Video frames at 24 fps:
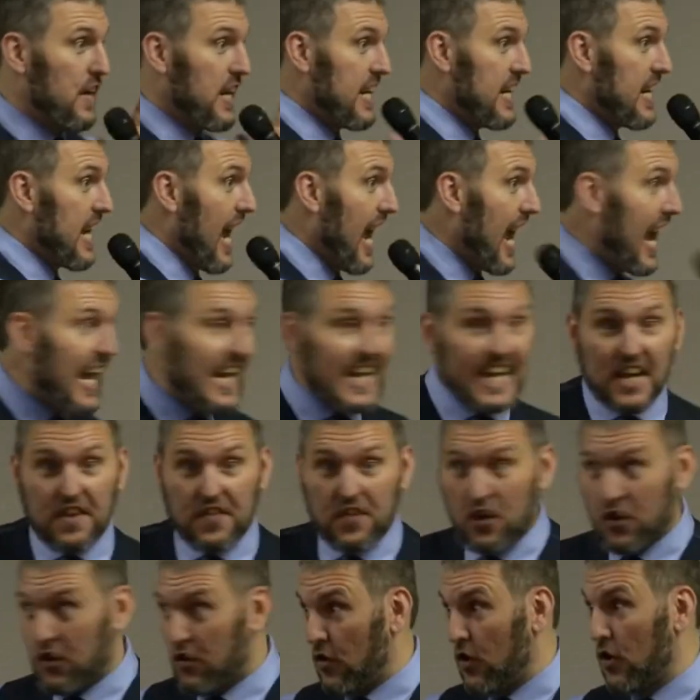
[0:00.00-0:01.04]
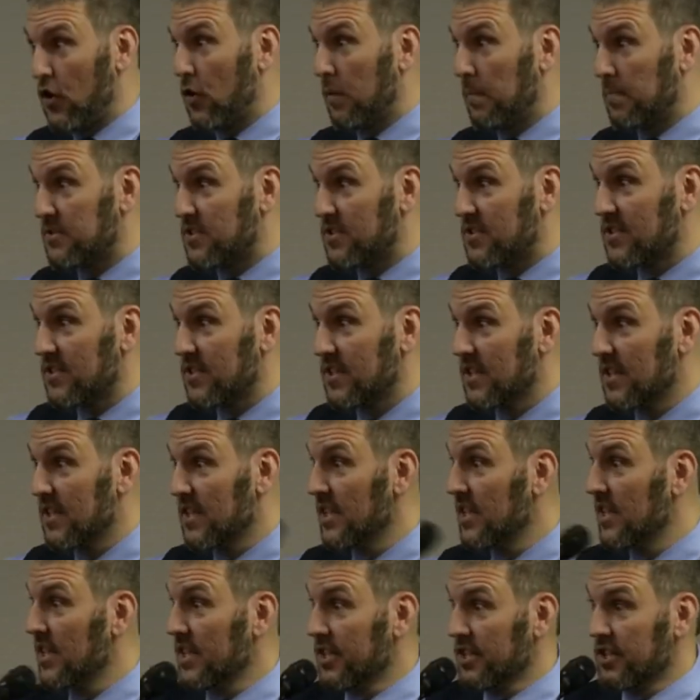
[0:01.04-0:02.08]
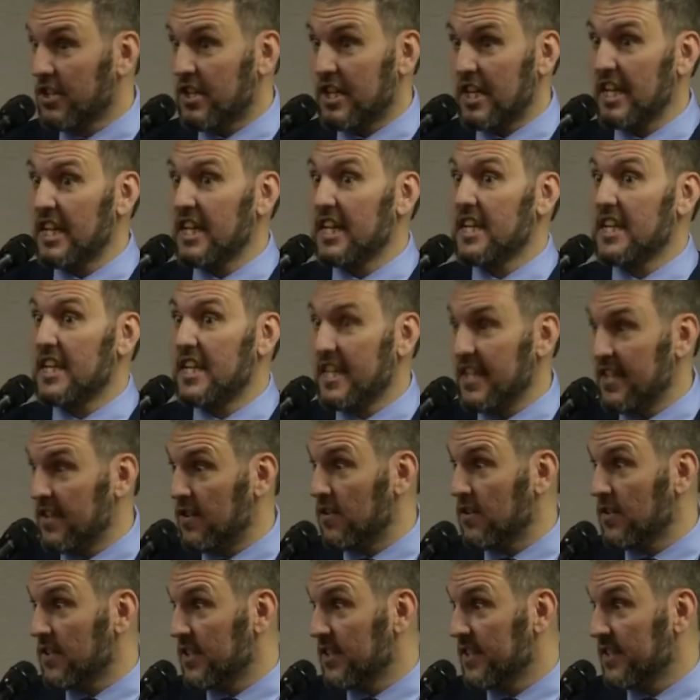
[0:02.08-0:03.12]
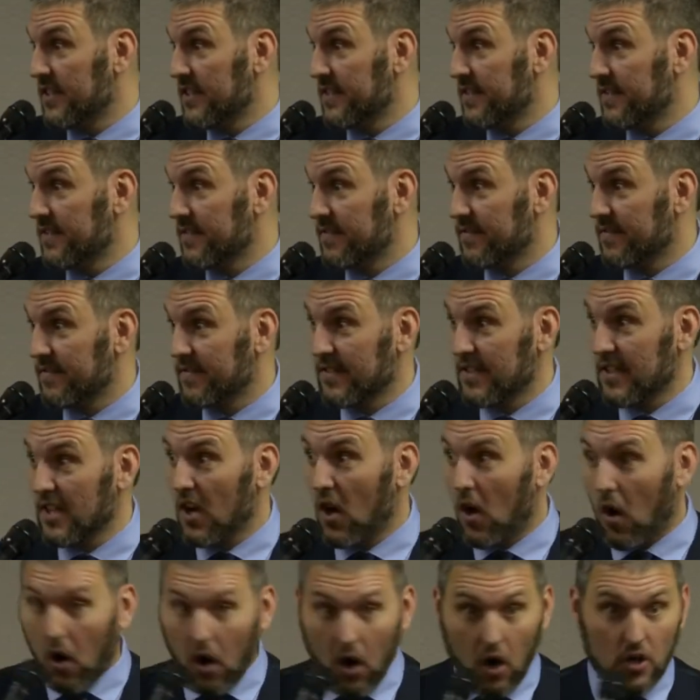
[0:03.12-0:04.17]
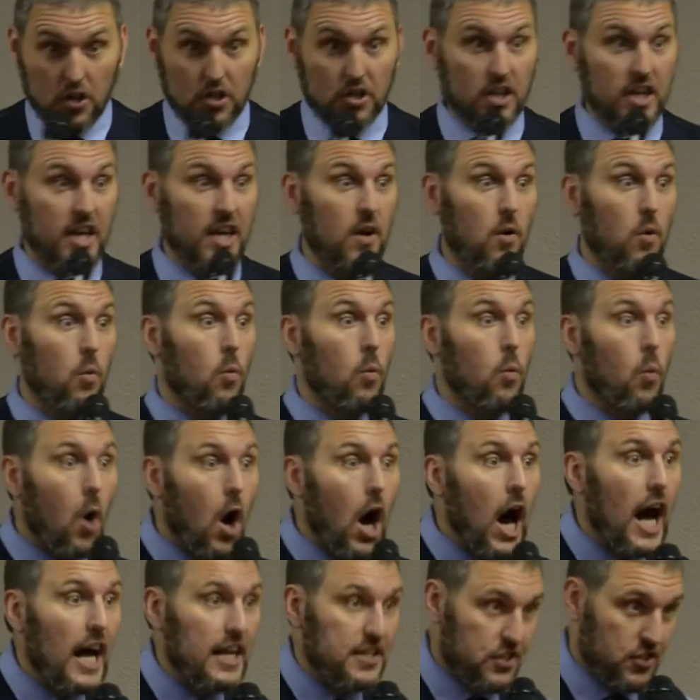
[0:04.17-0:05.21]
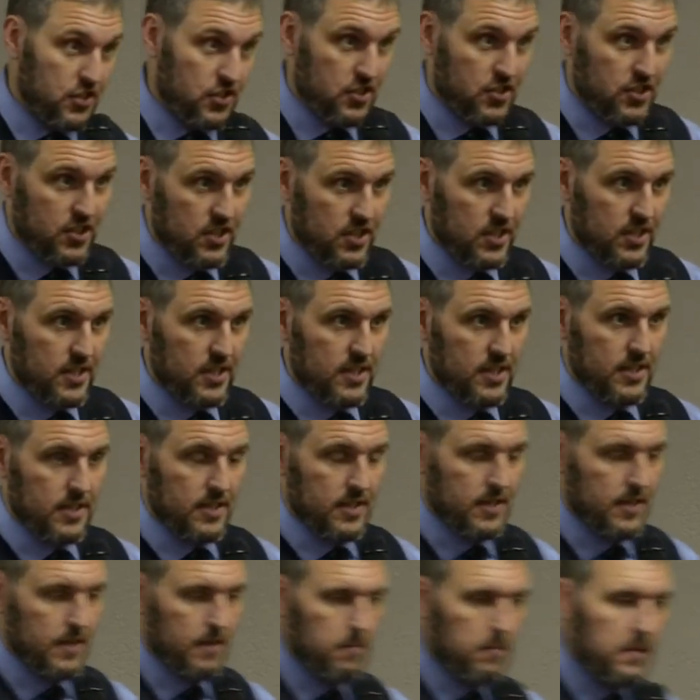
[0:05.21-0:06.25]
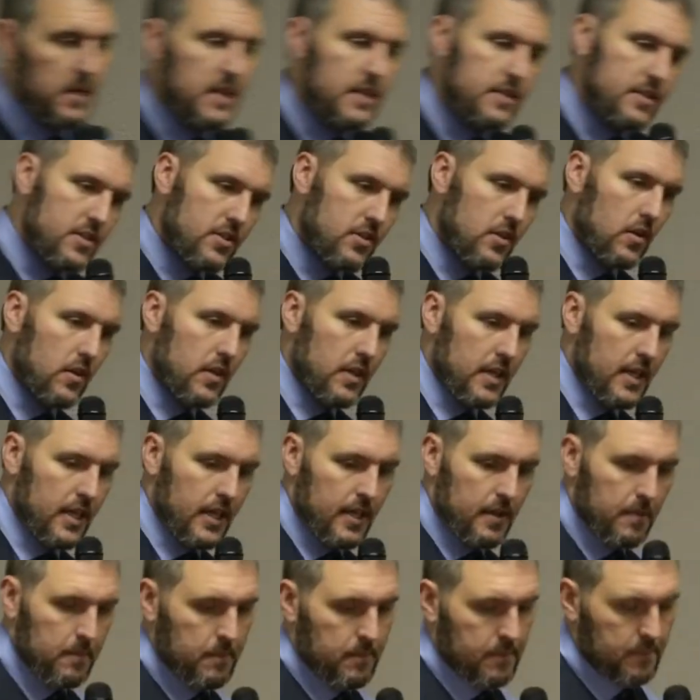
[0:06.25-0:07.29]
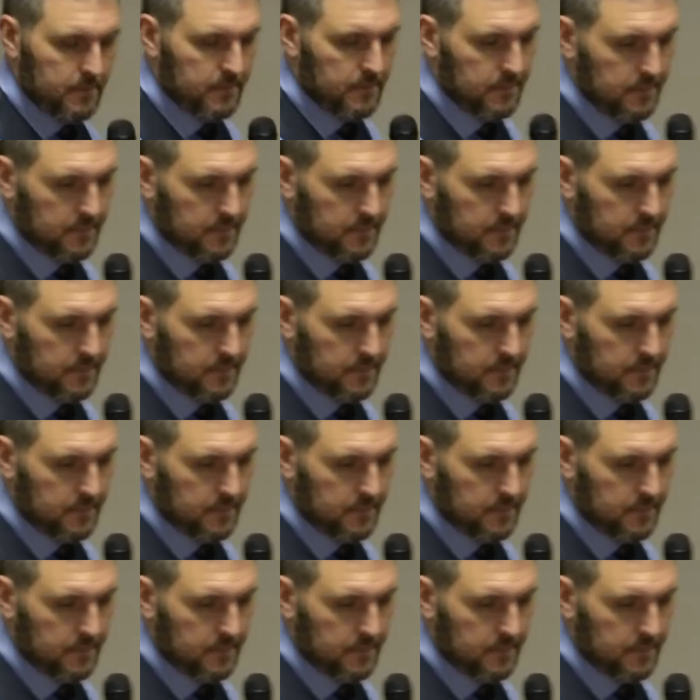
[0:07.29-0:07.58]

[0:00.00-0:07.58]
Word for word: fit into any of their groups? You get killed or you get watched because it's all a game.